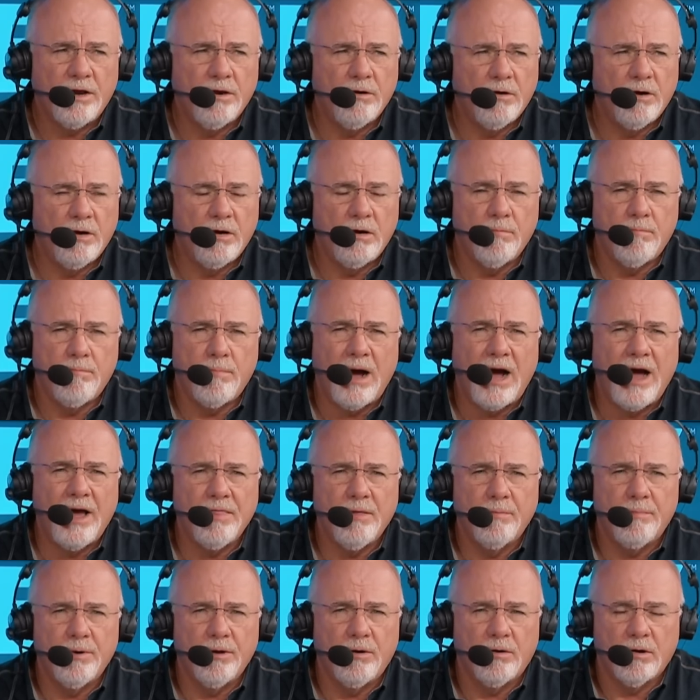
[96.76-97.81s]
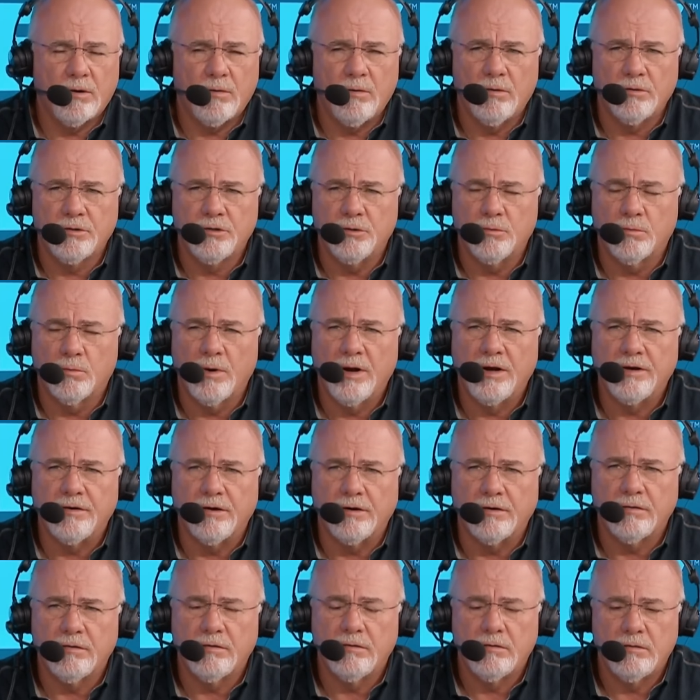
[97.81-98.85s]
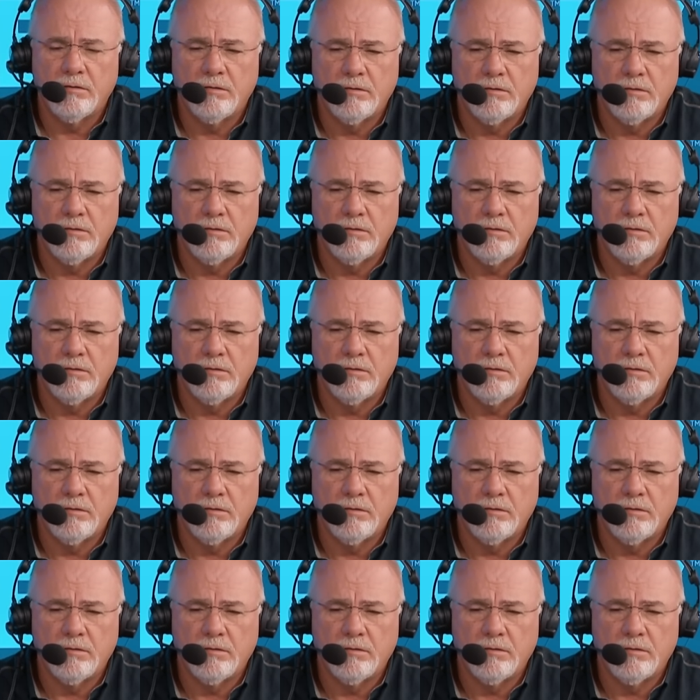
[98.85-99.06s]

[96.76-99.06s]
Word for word: Why do you need to buy the building? Why don't you rent it?